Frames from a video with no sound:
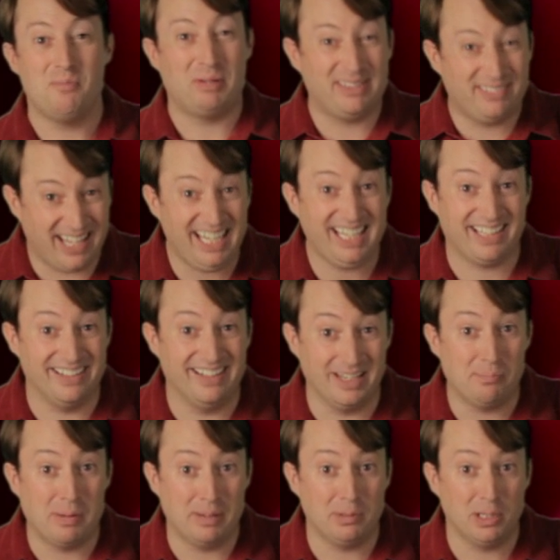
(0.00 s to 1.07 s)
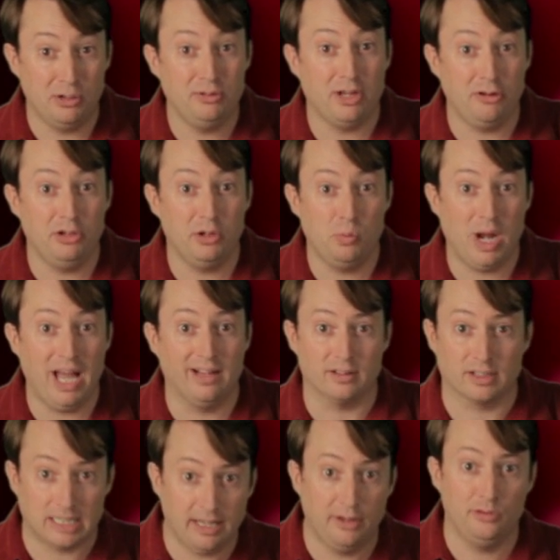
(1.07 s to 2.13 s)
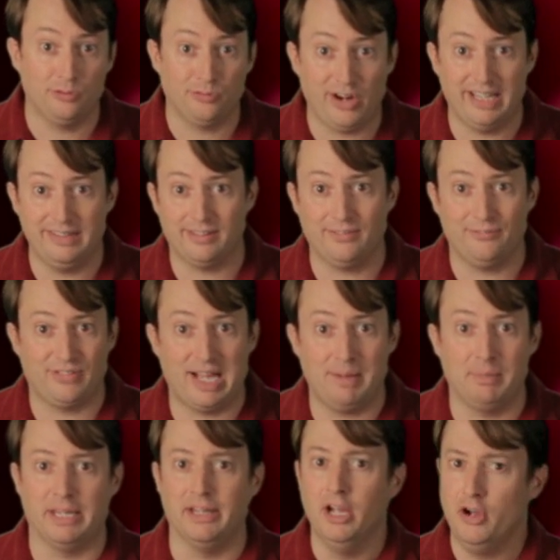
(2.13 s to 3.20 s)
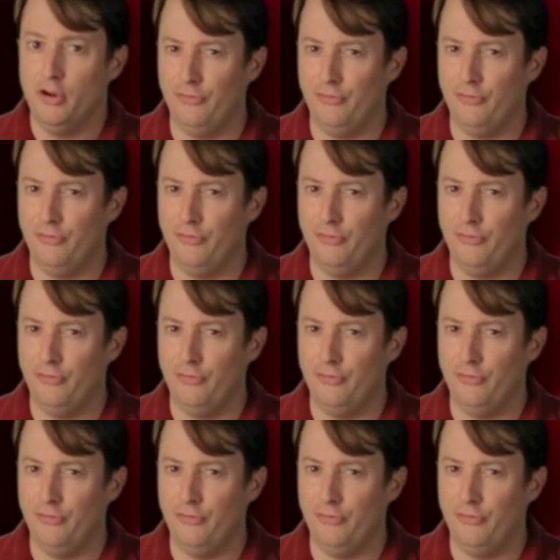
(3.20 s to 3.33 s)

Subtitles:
Particularly people who know you well, close friends and family,